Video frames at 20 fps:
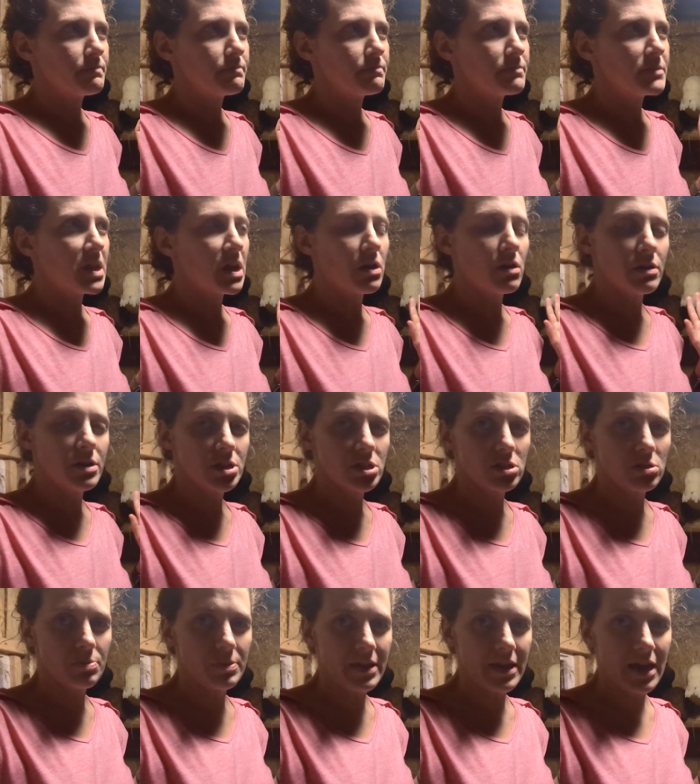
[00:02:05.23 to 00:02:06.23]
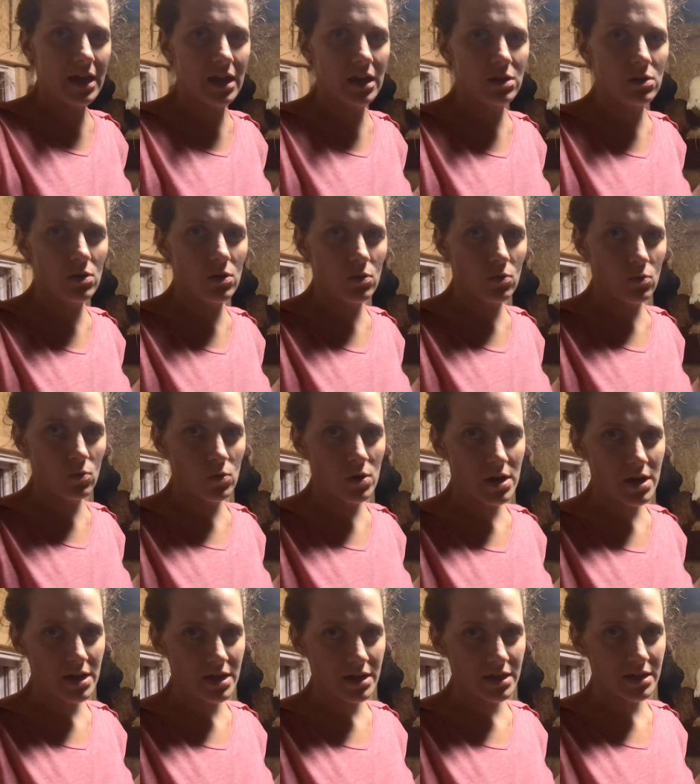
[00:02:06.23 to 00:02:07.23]
our original plan
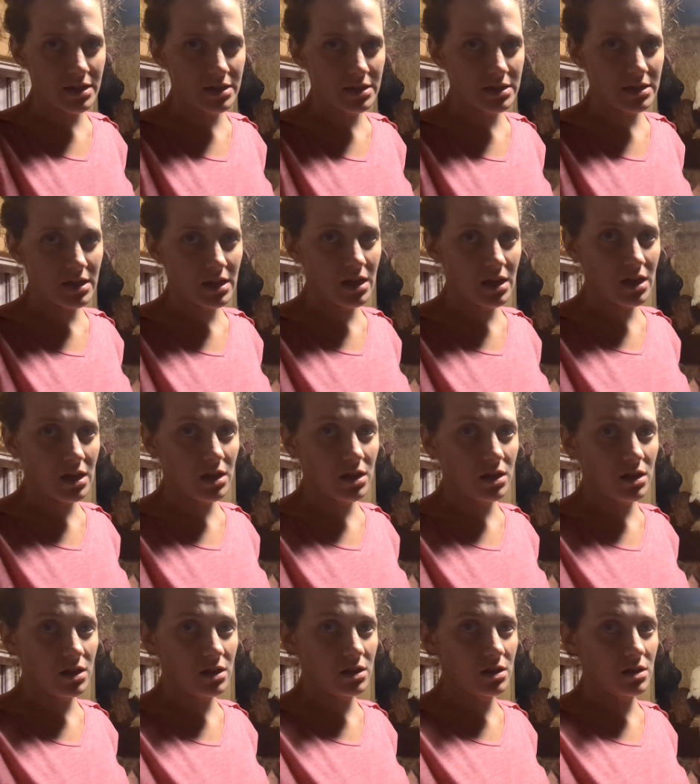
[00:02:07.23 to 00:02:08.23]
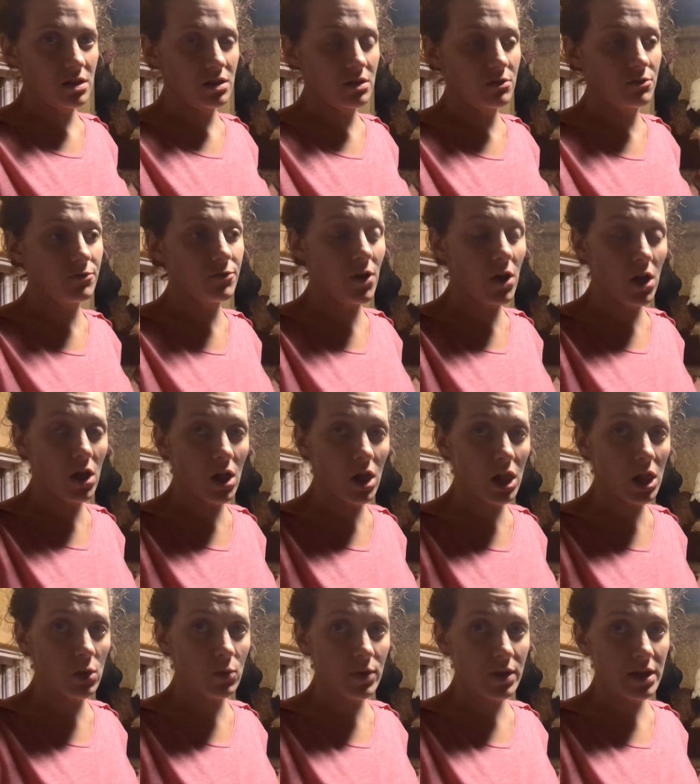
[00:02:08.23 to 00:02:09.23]
was in
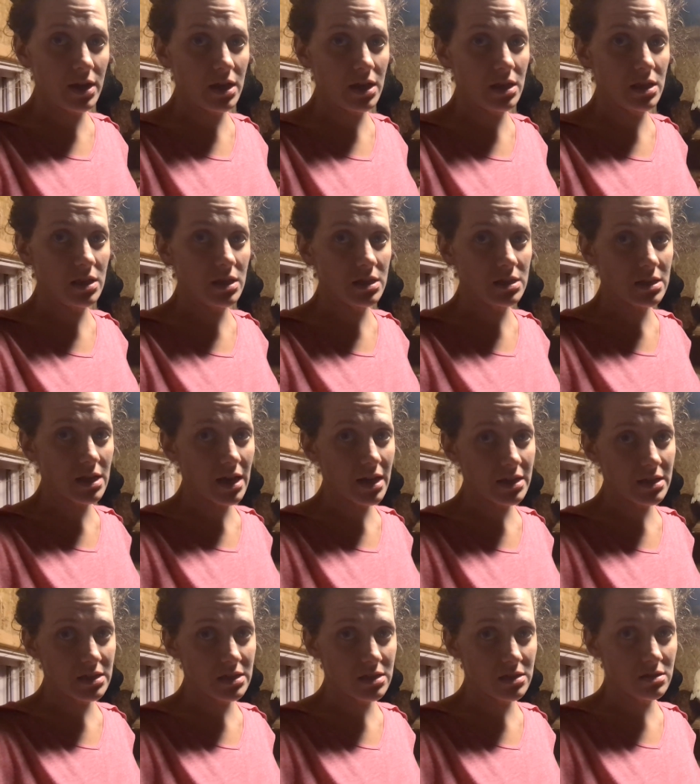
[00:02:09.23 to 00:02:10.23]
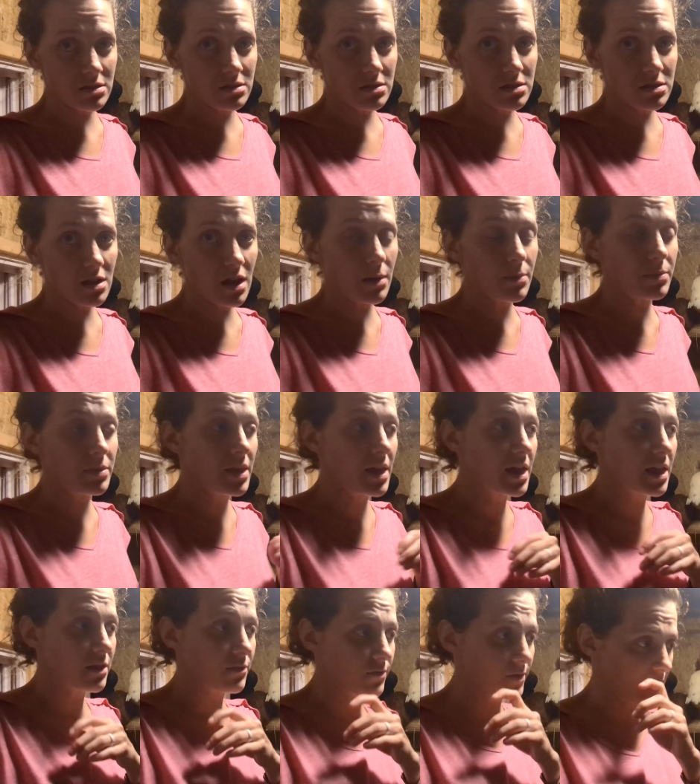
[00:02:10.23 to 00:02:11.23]
fall, when these guys stopped
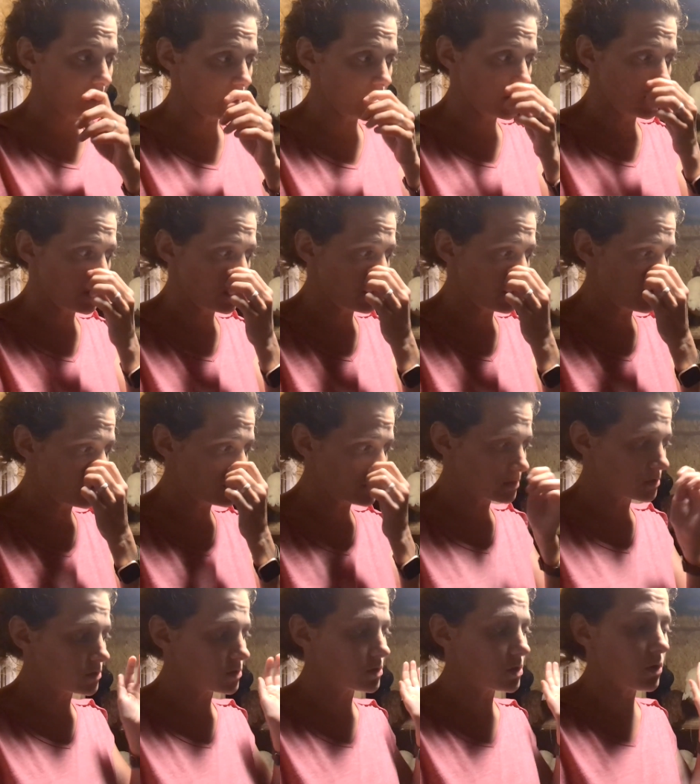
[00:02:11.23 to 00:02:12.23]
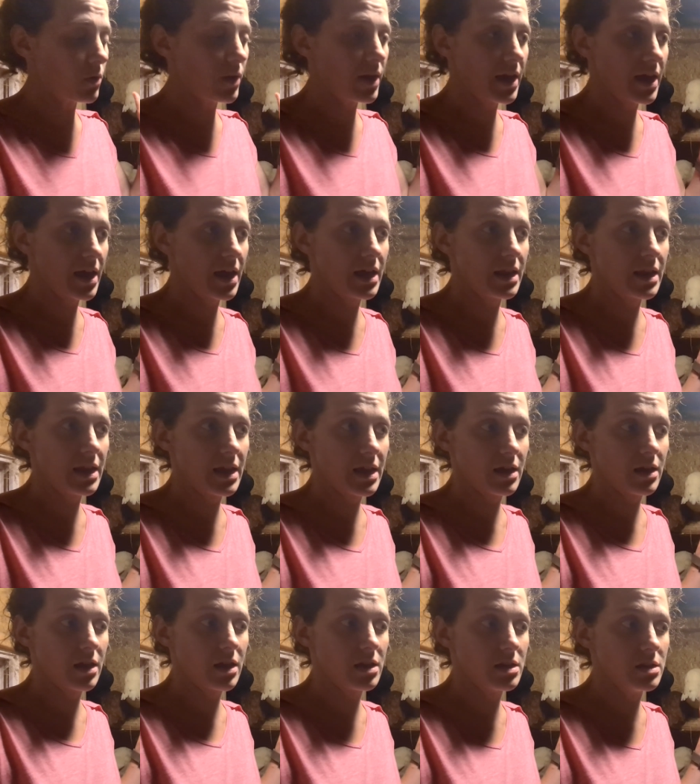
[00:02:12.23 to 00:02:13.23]
laying for the year, to go ahead
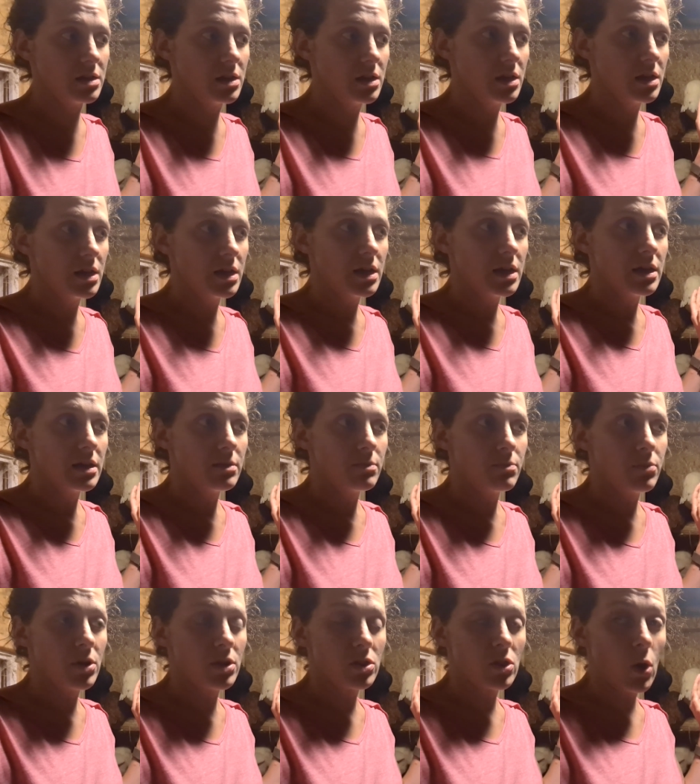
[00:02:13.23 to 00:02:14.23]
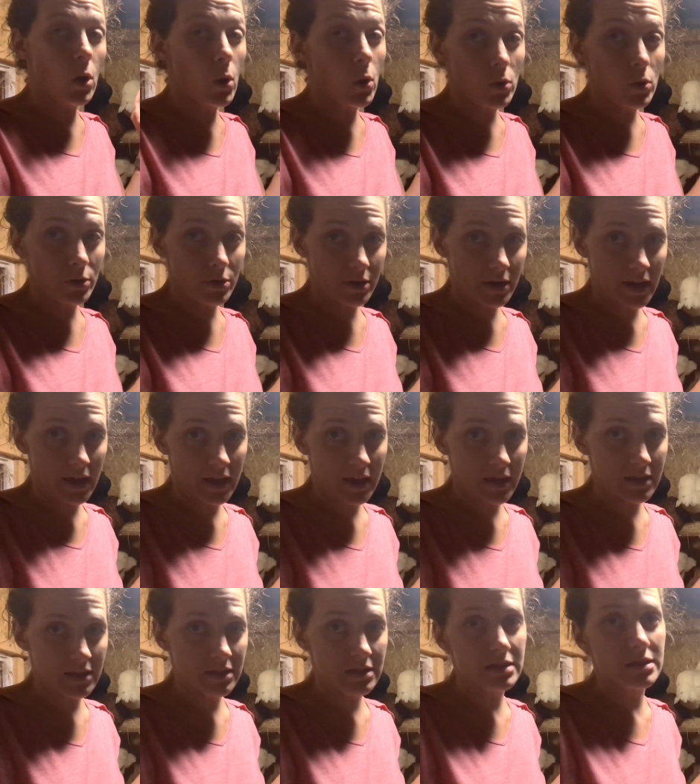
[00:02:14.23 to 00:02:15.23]
and put the older
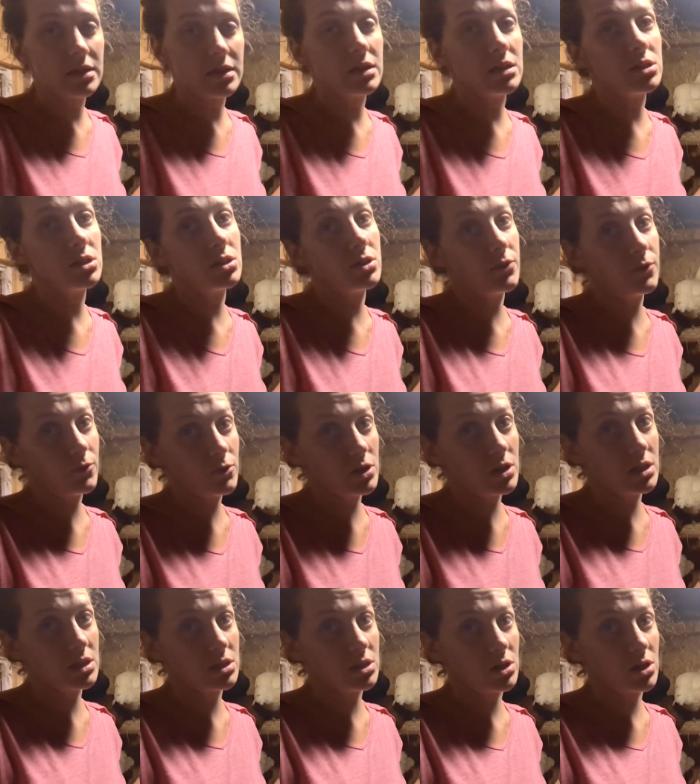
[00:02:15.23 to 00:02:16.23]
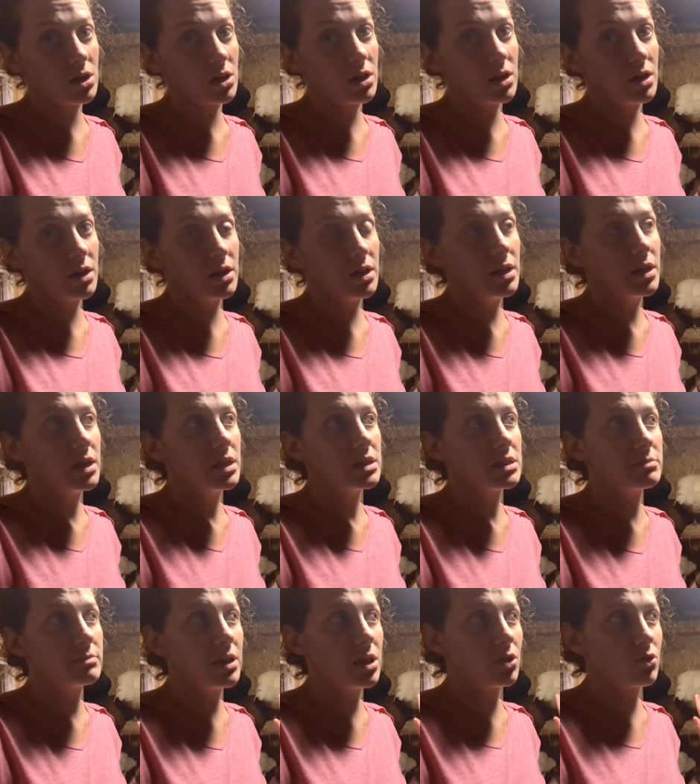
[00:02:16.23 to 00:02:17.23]
hens into the freezer
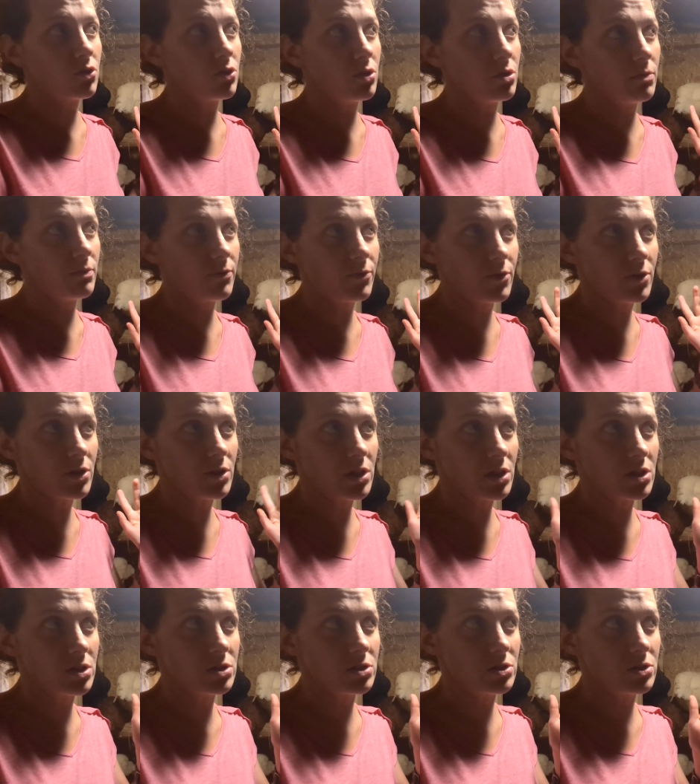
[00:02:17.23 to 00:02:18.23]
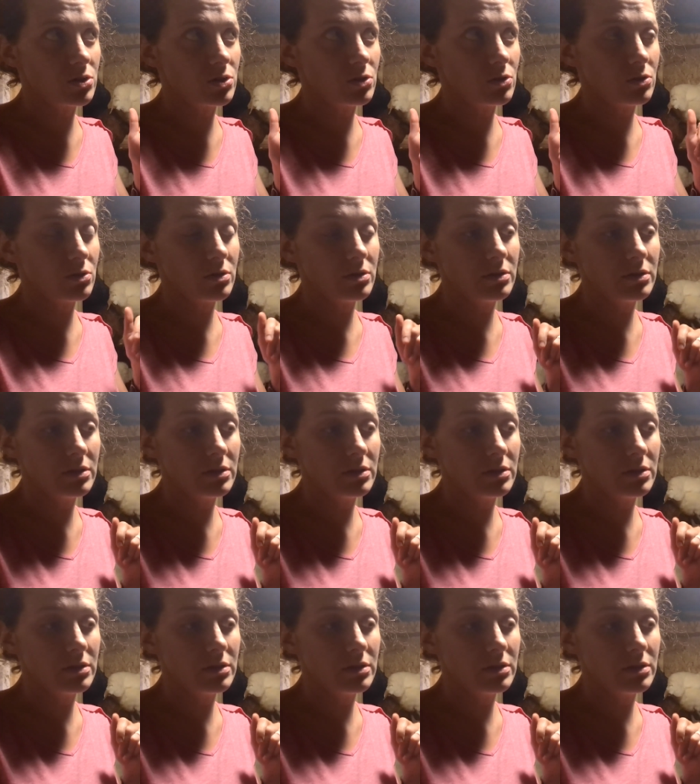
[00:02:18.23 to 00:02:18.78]
to make room for the new